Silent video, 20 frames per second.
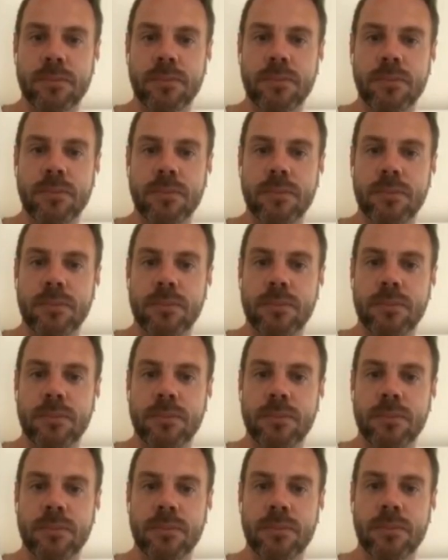
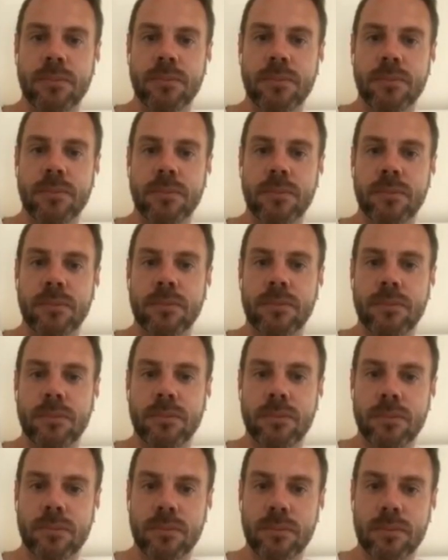
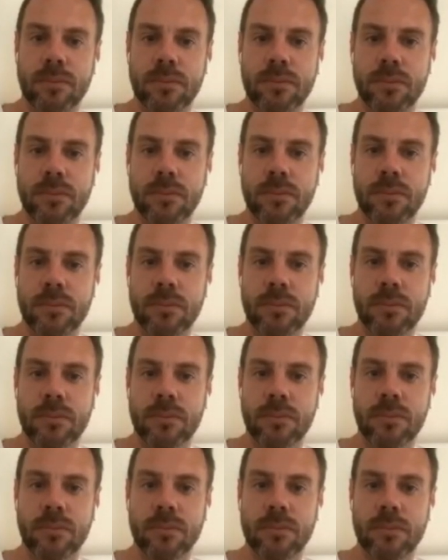
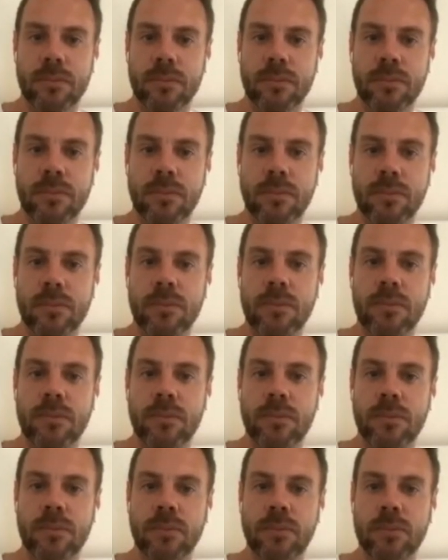
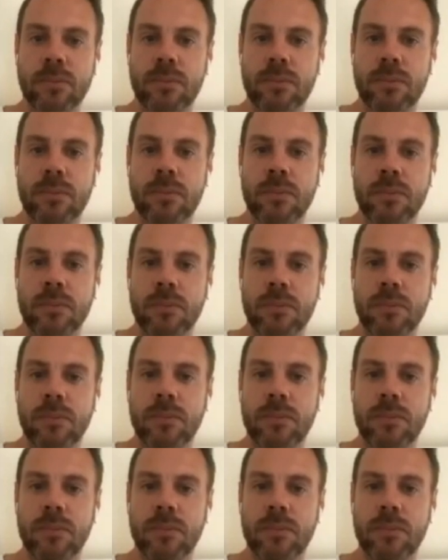[no speech]